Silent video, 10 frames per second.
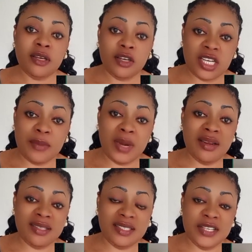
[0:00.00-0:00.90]
on
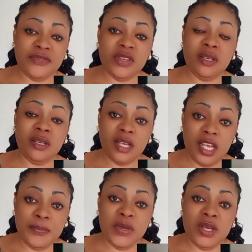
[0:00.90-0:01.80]
Amaranet TV,
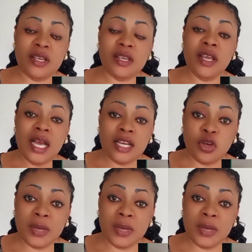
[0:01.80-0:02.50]
Epic, and